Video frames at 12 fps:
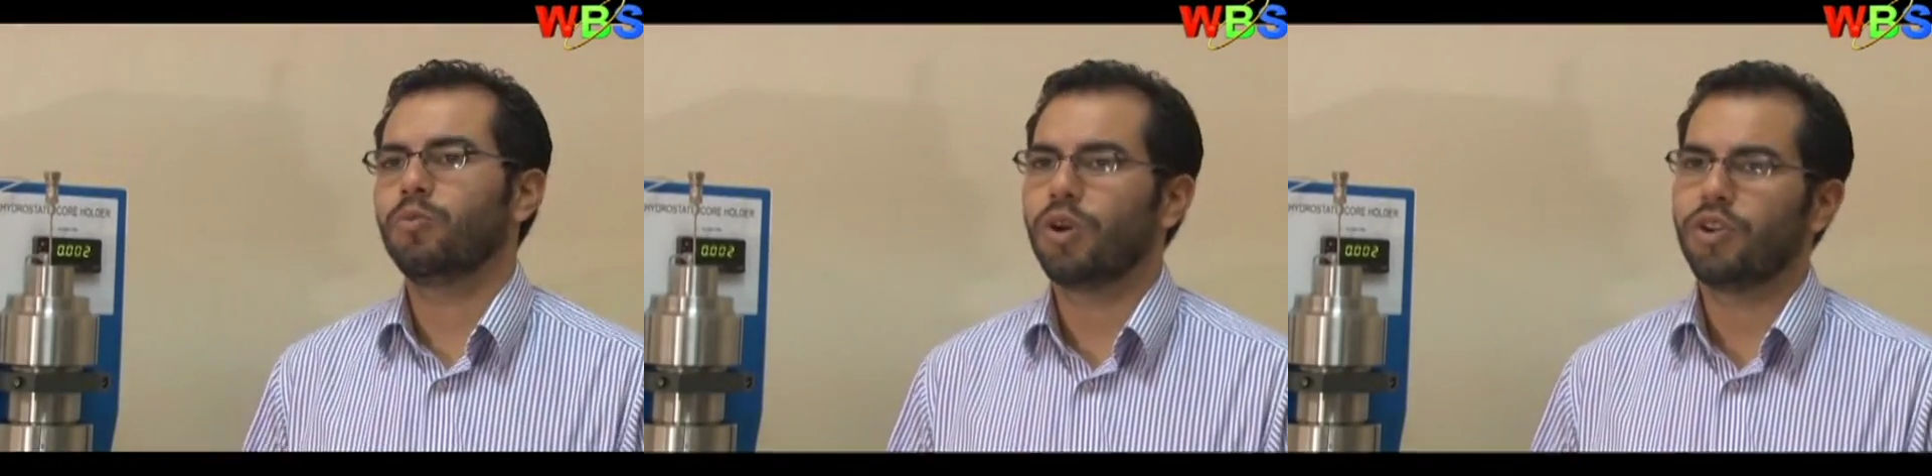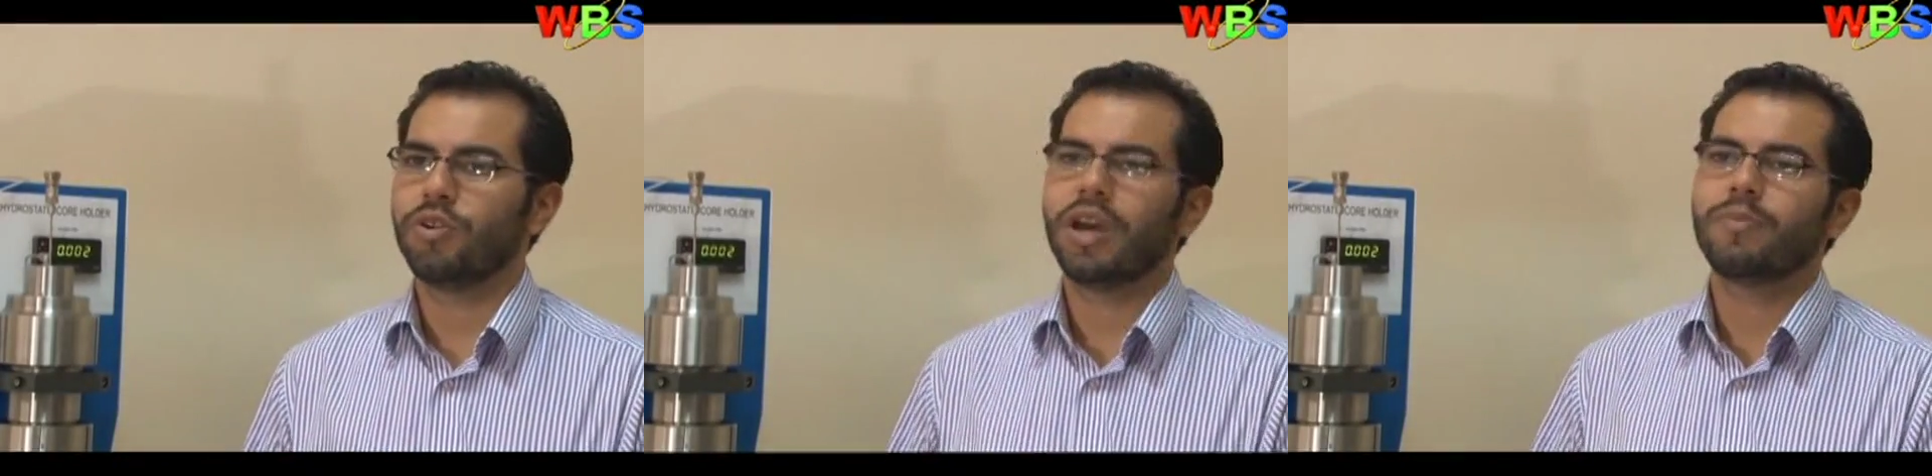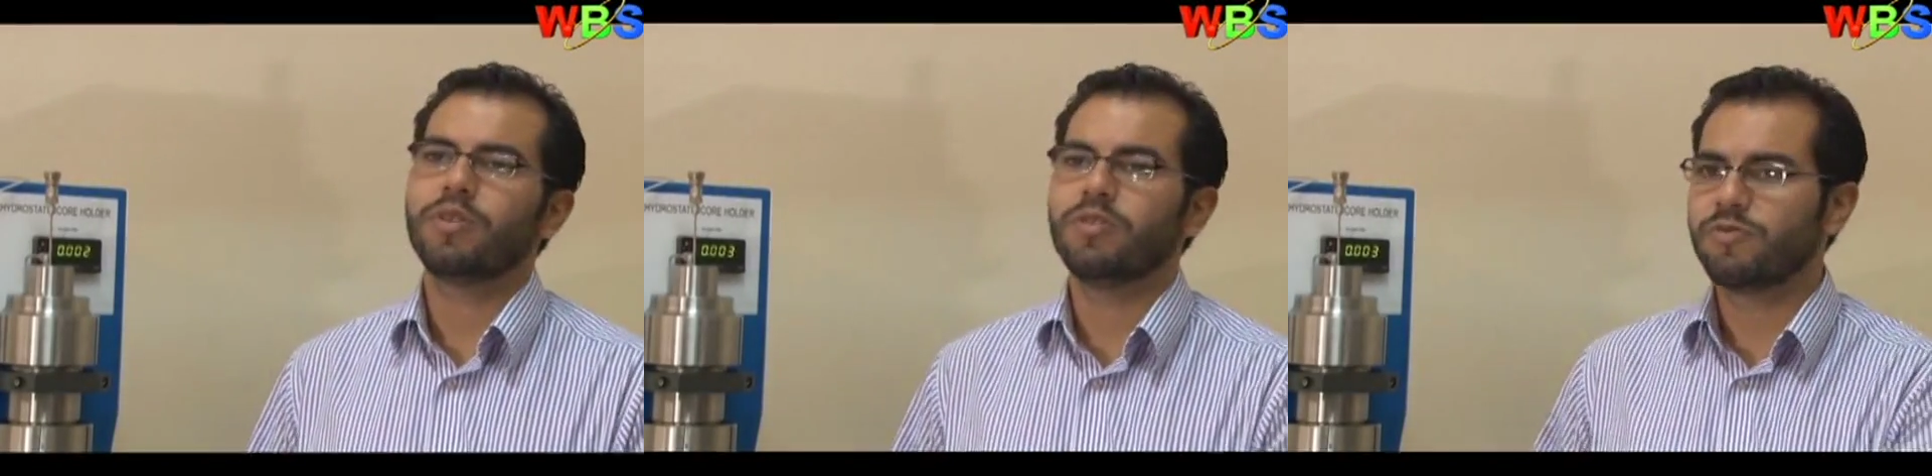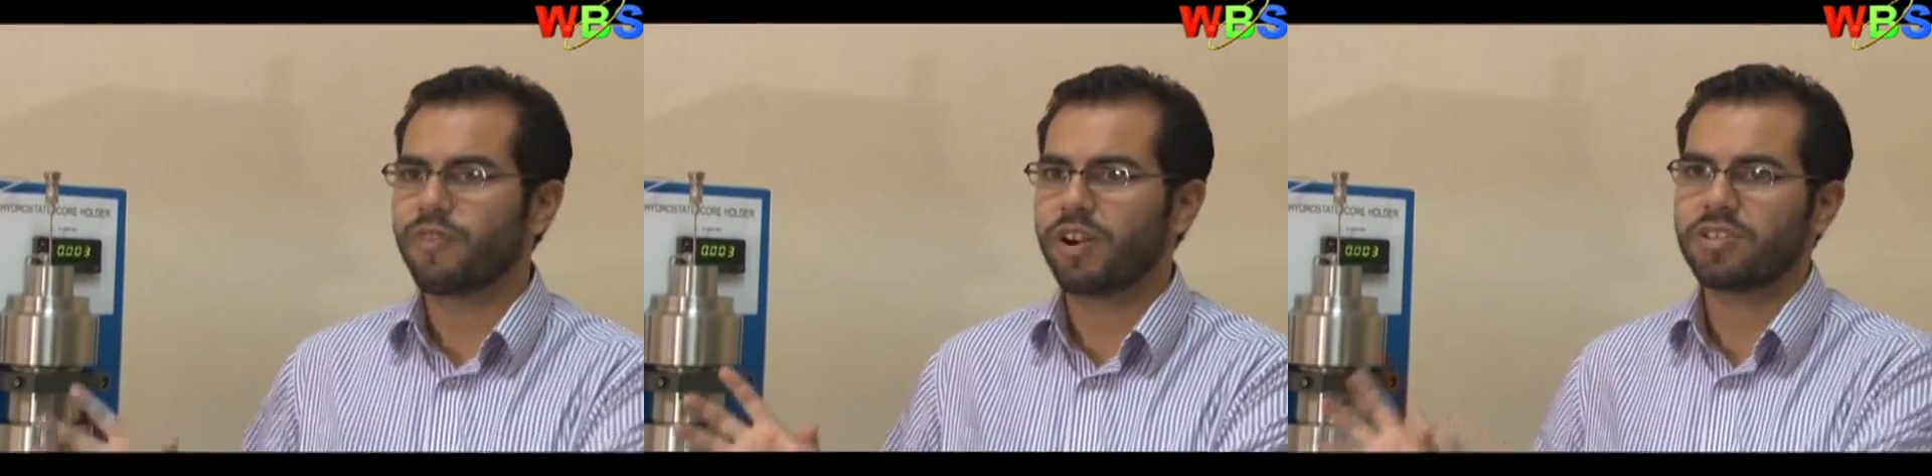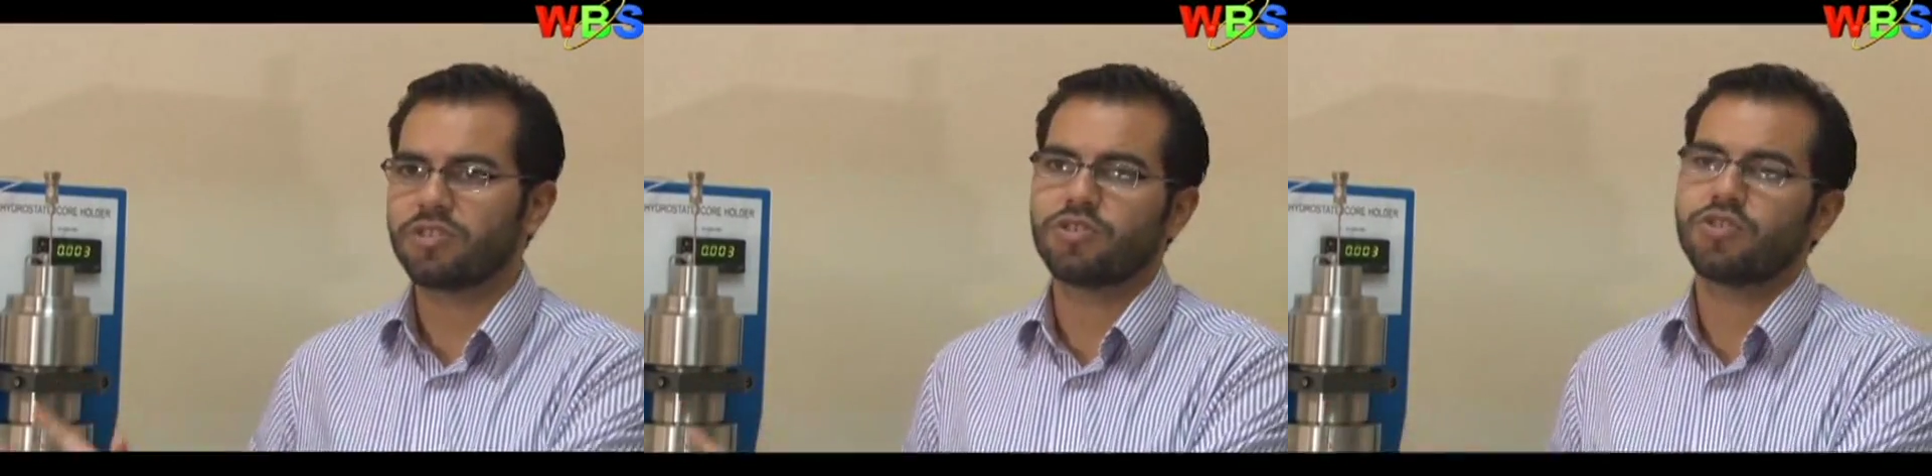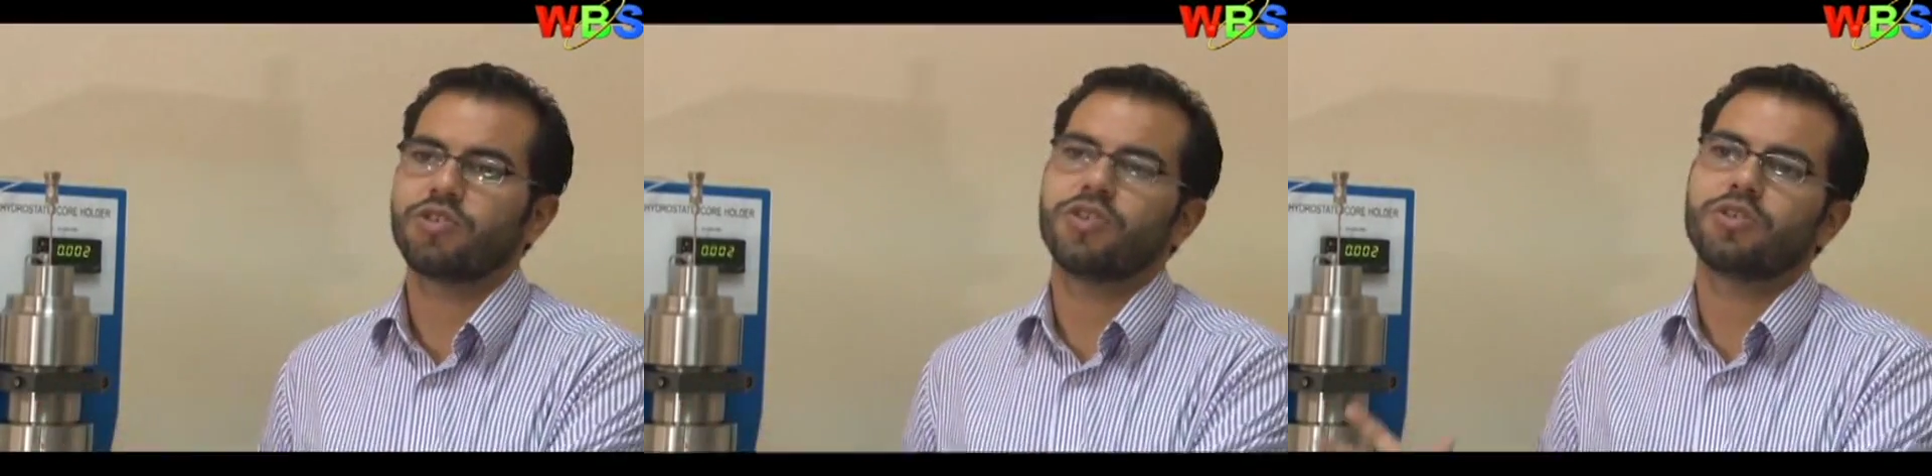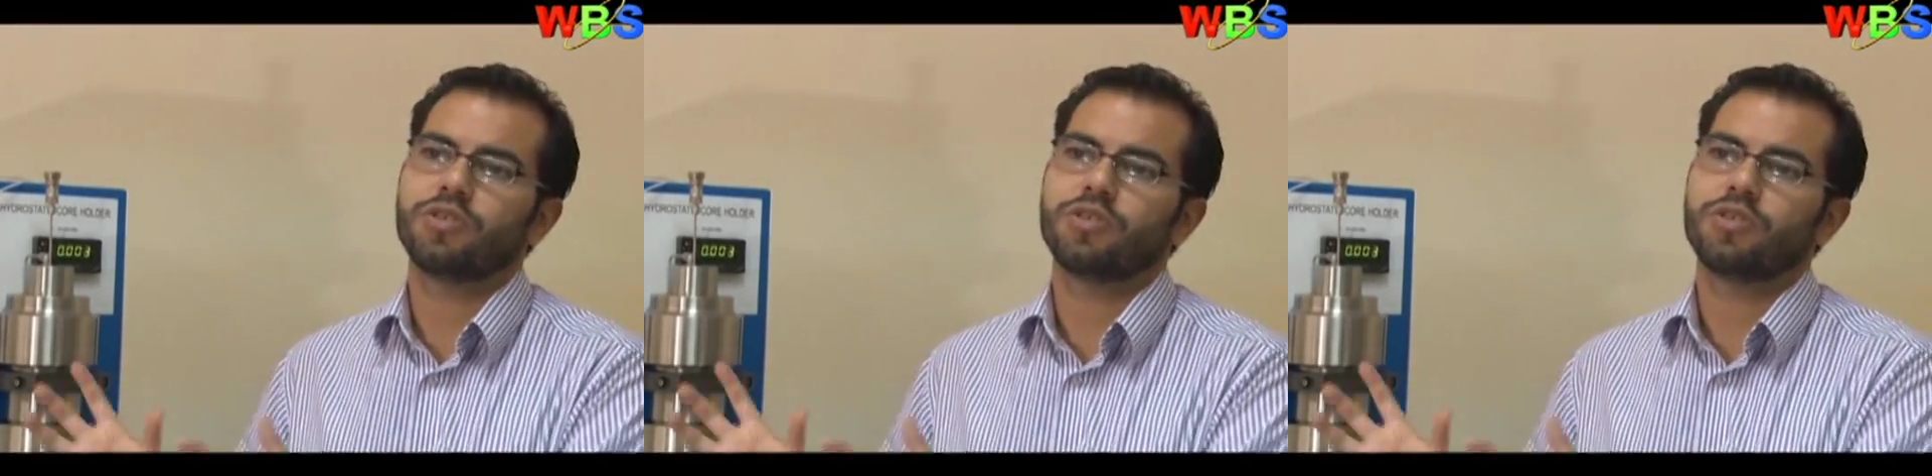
where you have the infrastructure